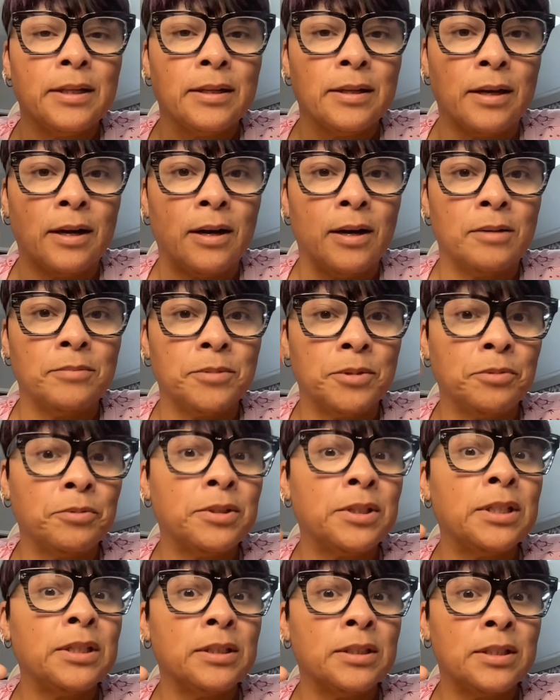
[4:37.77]
um, de-
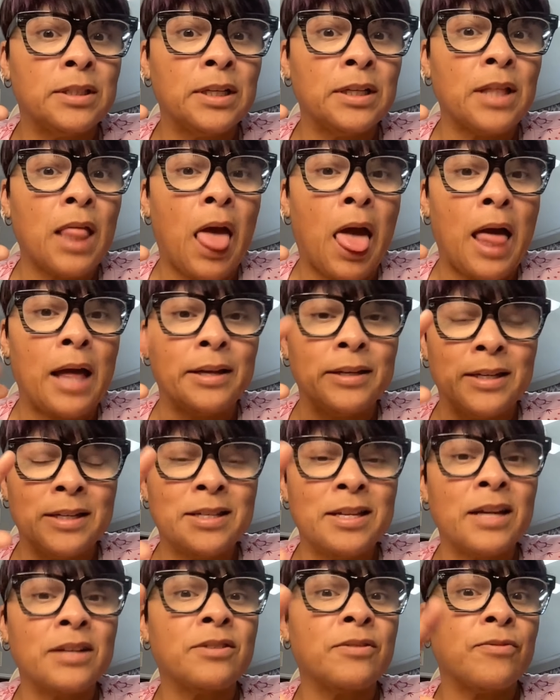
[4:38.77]
de- uh,
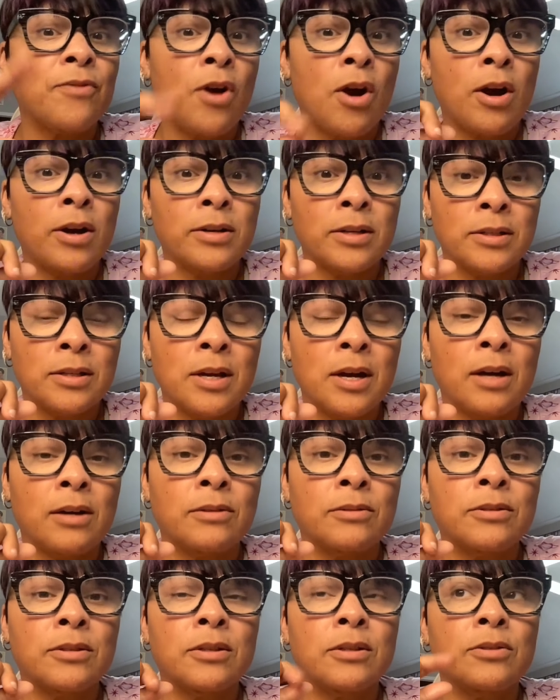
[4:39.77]
Detective Carter's
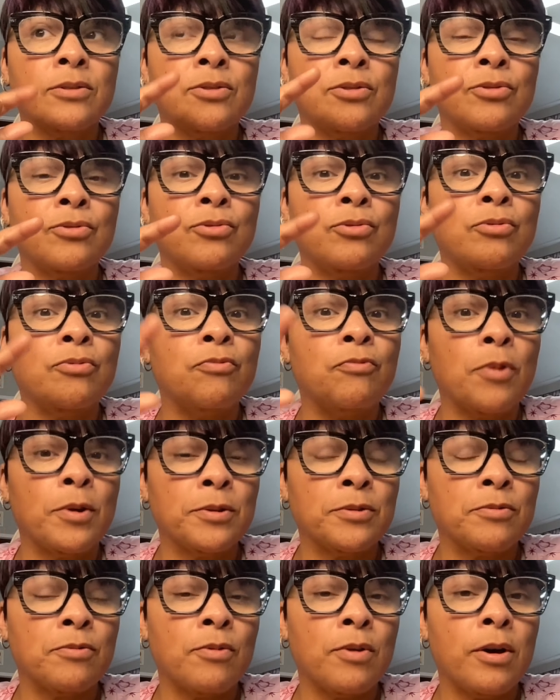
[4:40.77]
house, to
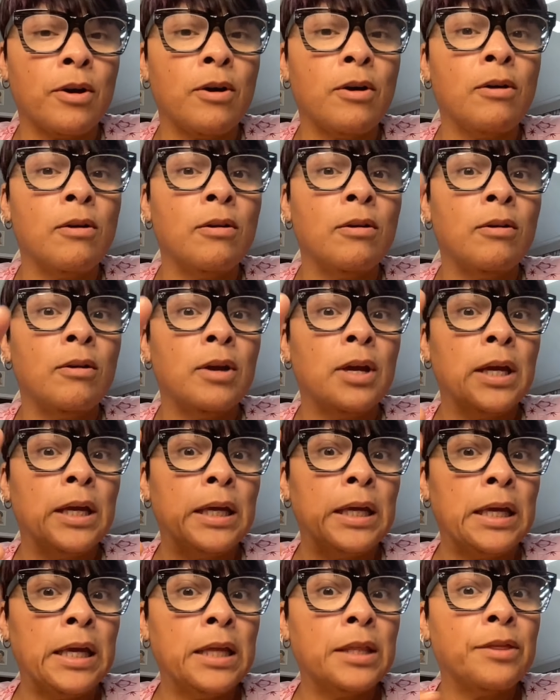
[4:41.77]
first of all
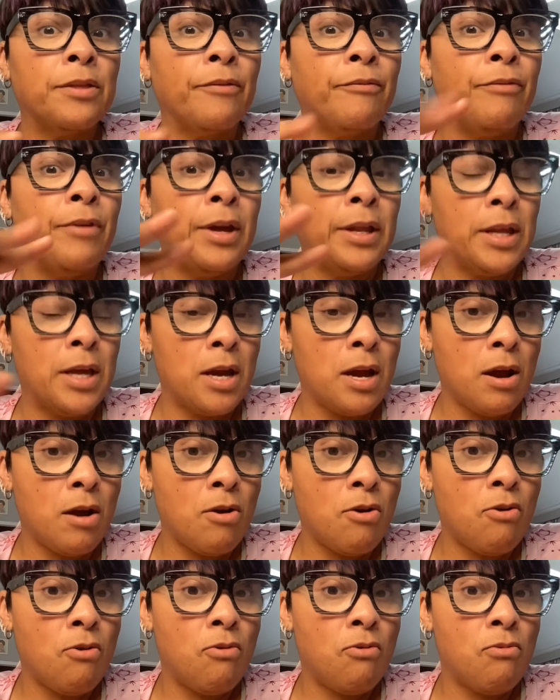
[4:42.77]
get the
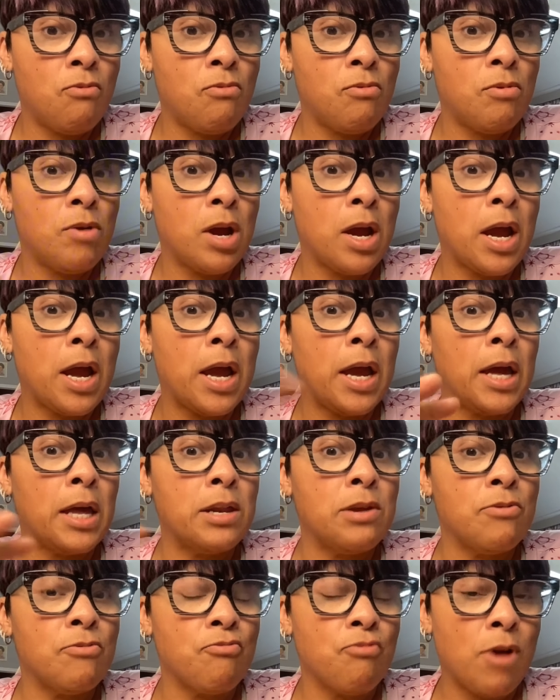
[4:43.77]
video
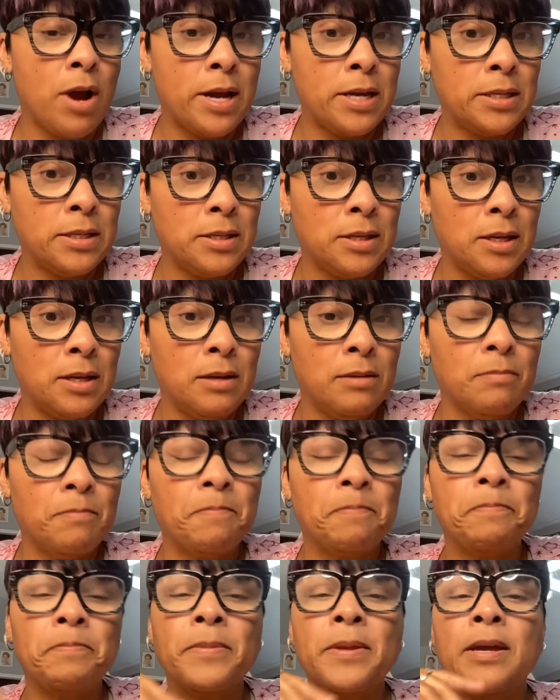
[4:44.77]
and erase it,
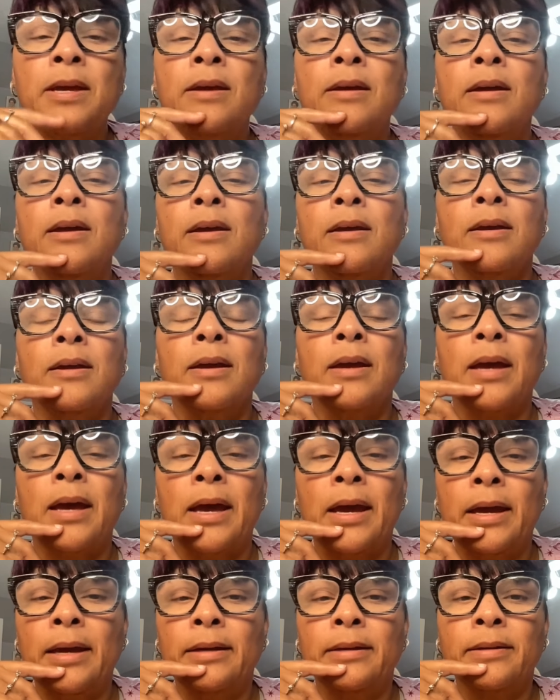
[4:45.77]

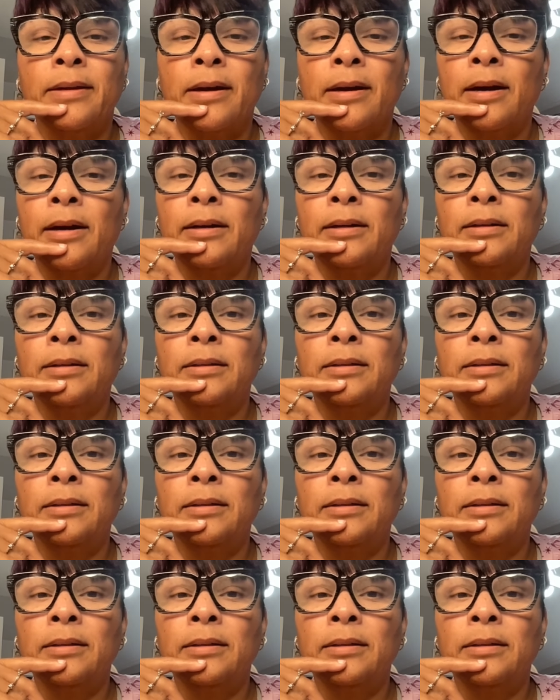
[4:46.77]
and uh,